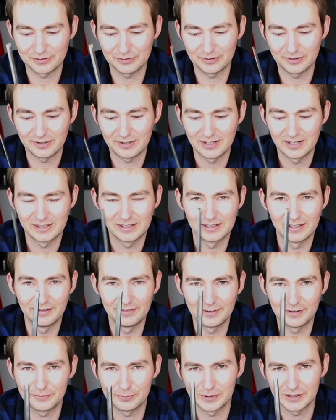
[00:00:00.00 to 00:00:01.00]
chisels
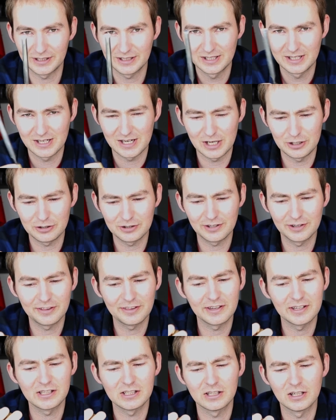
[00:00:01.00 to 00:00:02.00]
is this one, and you can
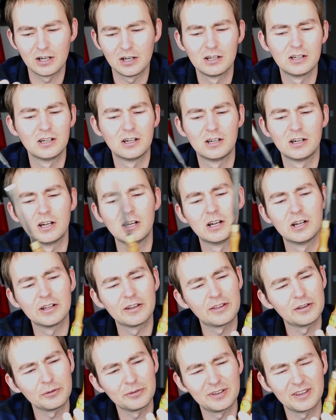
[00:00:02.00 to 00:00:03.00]
see
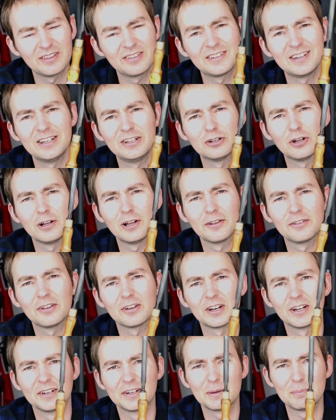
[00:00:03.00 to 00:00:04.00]
it still says $10
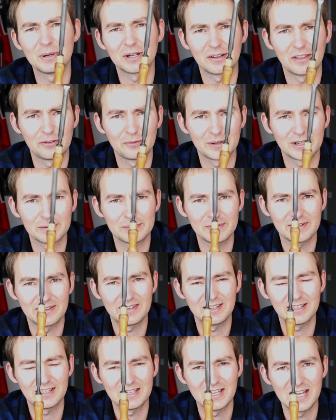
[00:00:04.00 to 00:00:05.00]
on it. I picked this one up at the
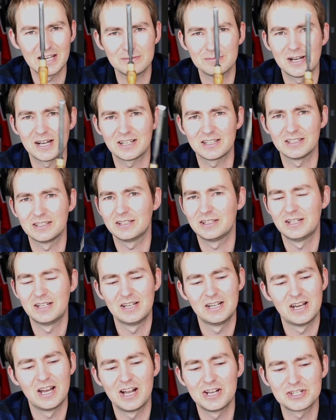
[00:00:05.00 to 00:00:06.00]
second-hand market
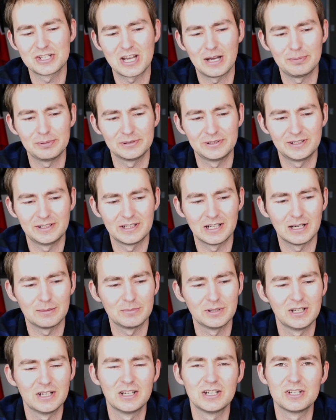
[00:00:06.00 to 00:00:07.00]
and sharpened it
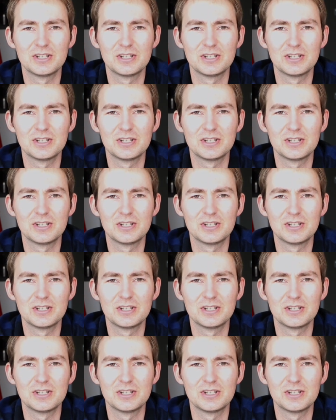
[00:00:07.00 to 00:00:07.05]
up.